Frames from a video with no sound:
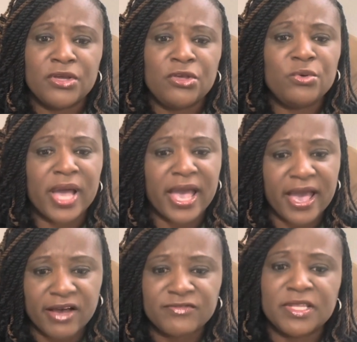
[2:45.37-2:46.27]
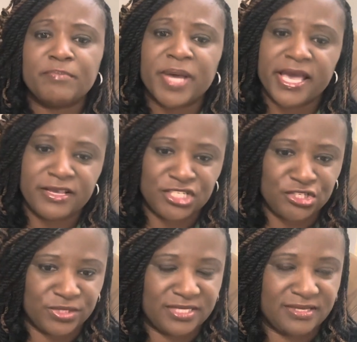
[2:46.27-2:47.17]
you have to pace
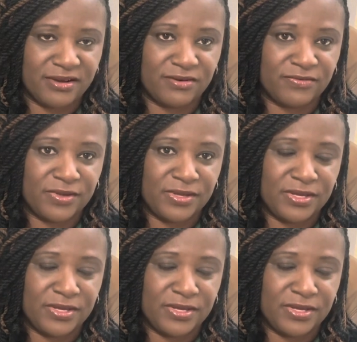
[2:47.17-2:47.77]
yourself.